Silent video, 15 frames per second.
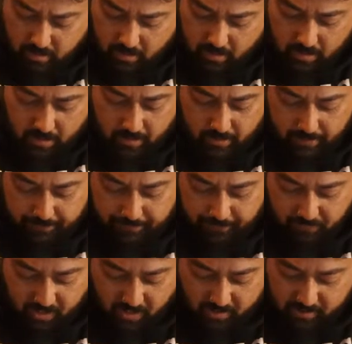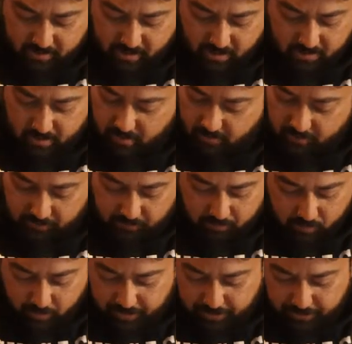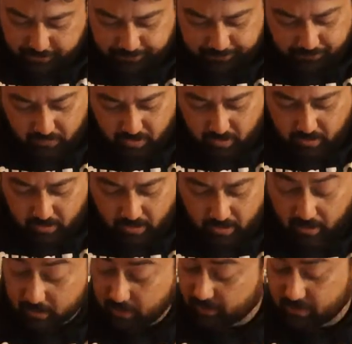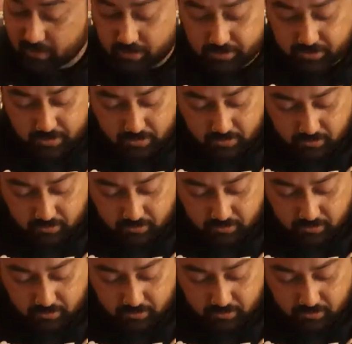that just hasn't come to fruition. Like the Ninja Turtles